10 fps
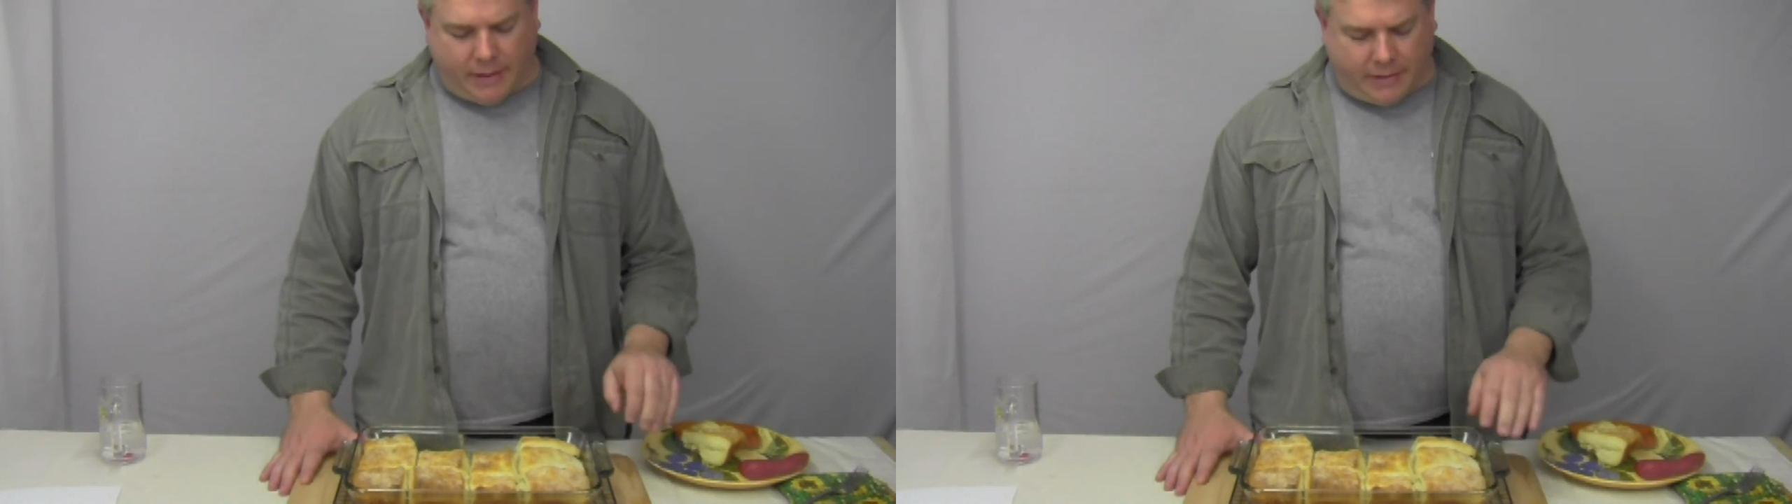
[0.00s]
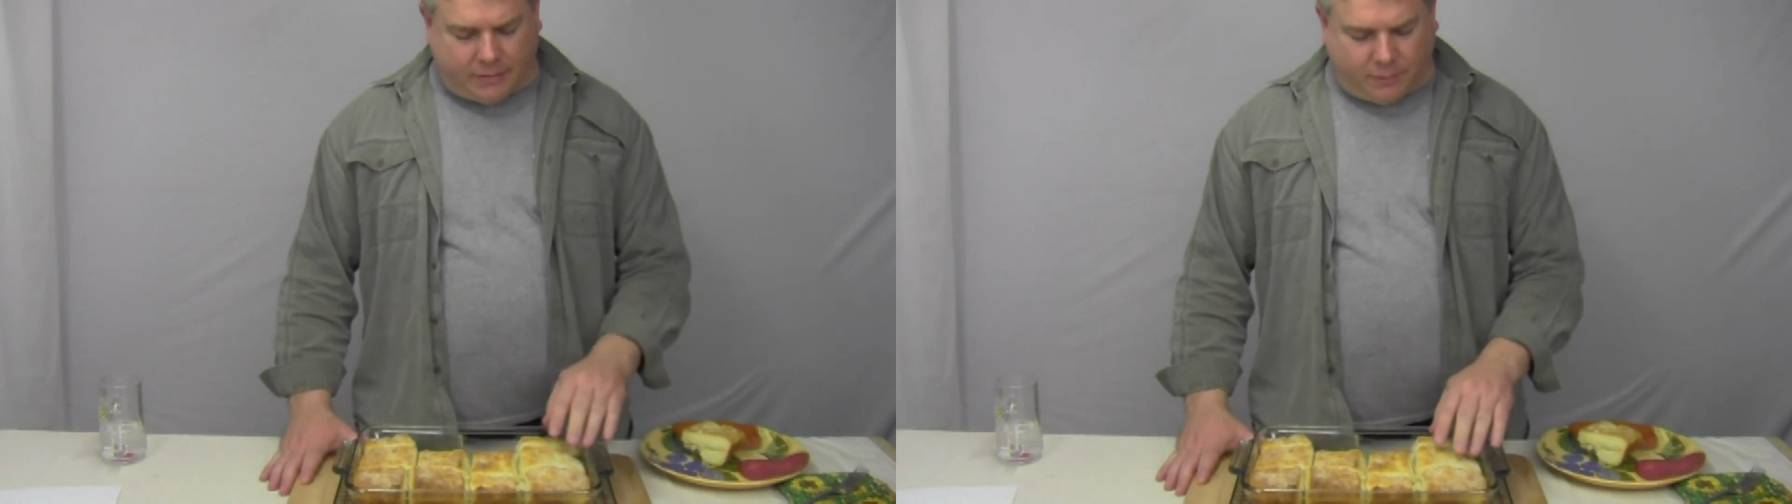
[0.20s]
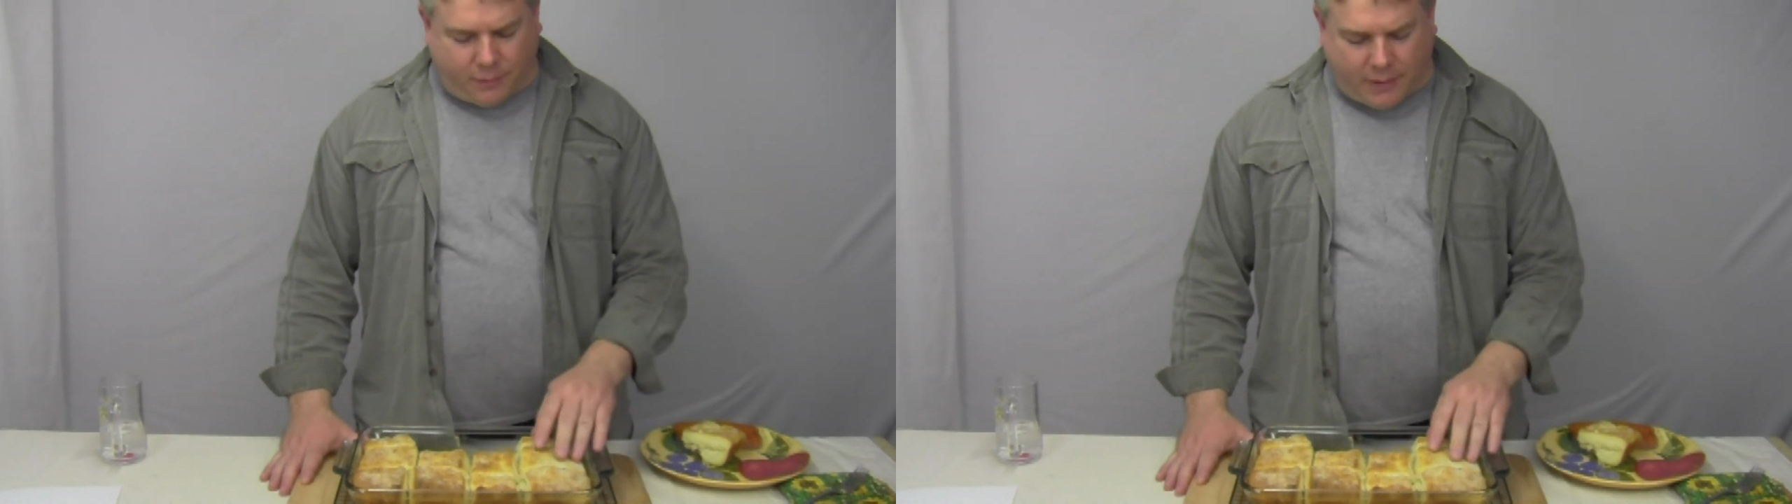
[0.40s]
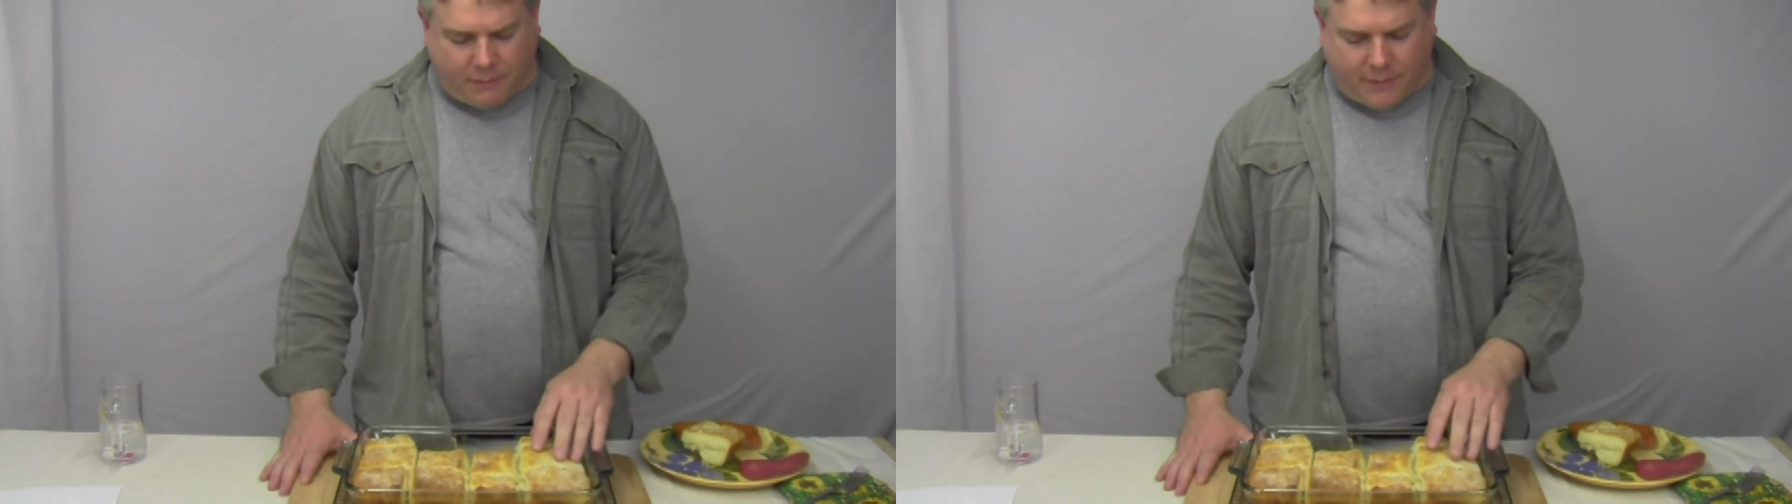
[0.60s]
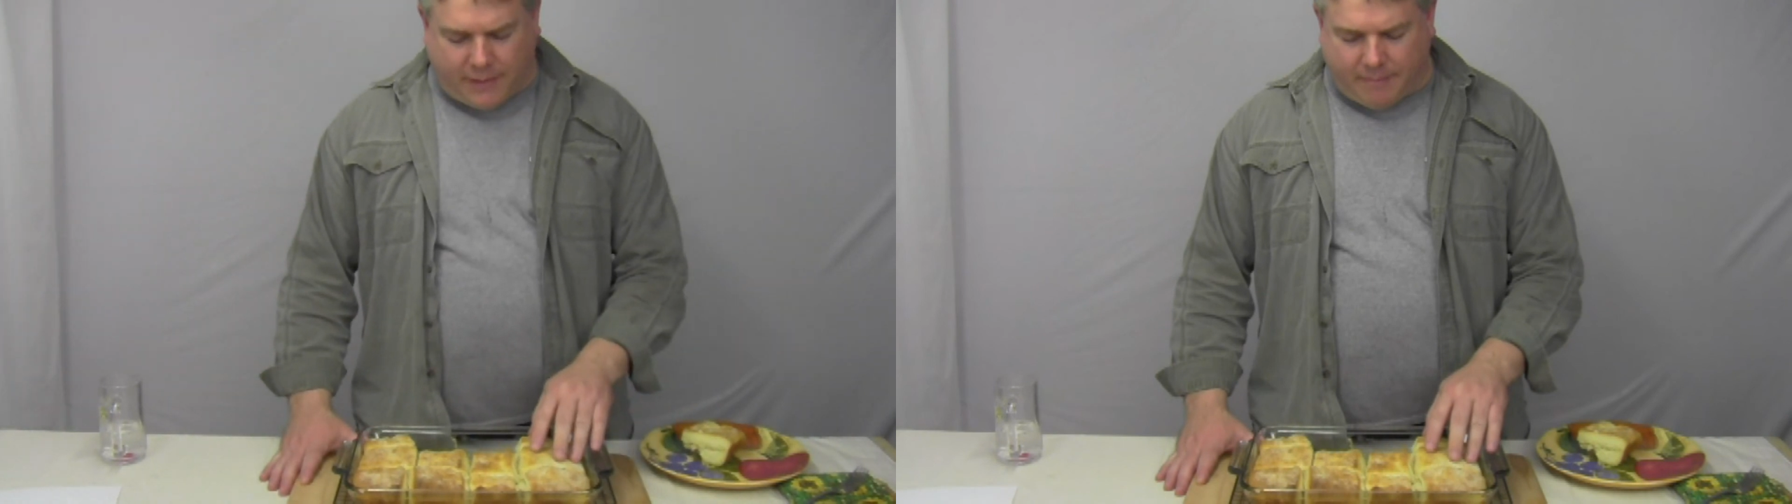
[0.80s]
they're nice and
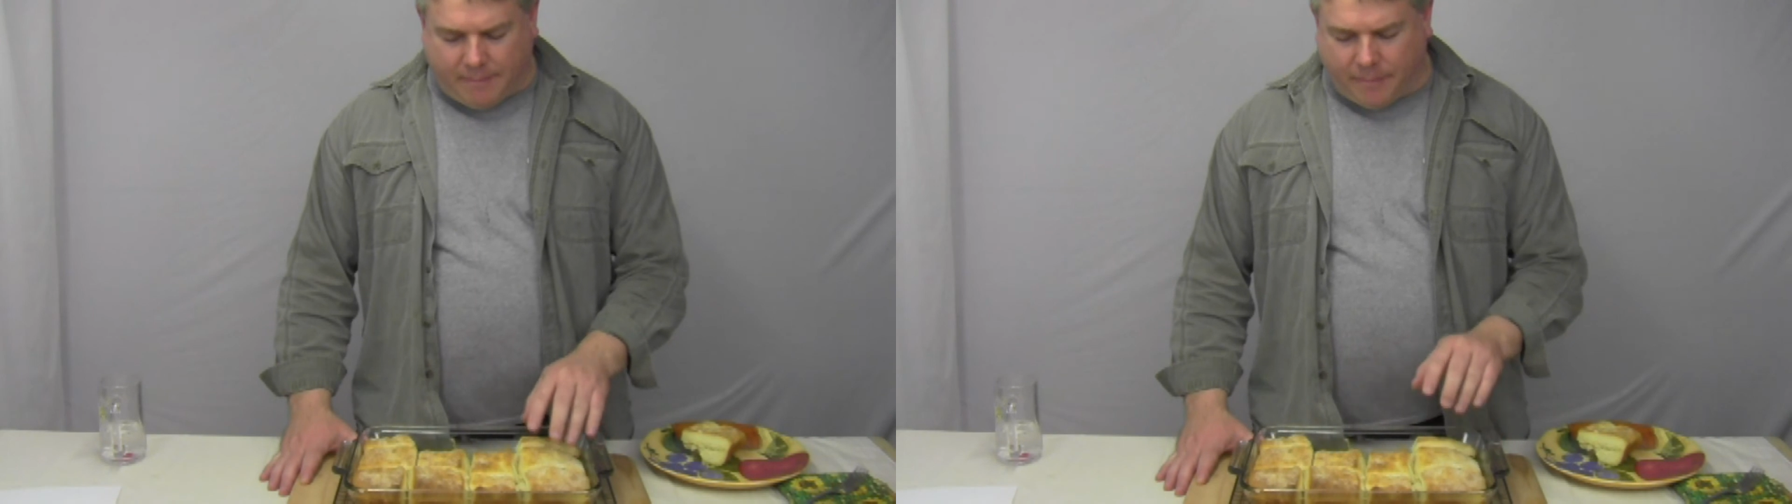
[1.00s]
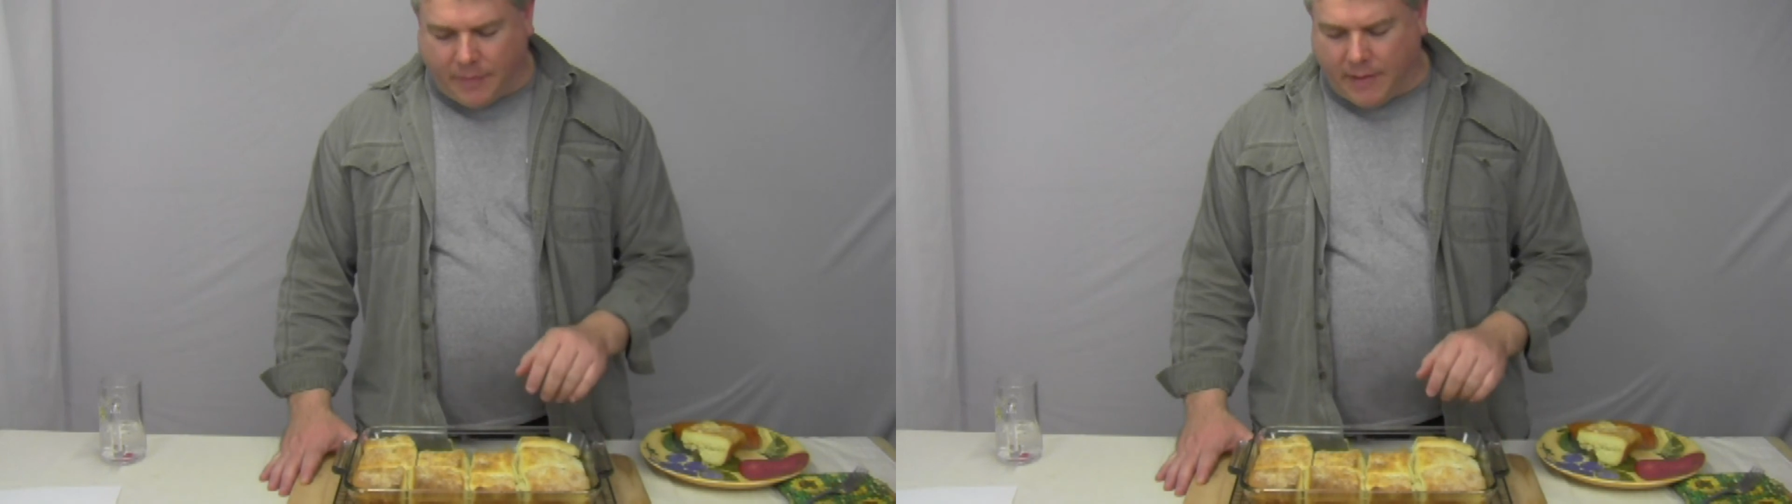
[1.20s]
fluffy.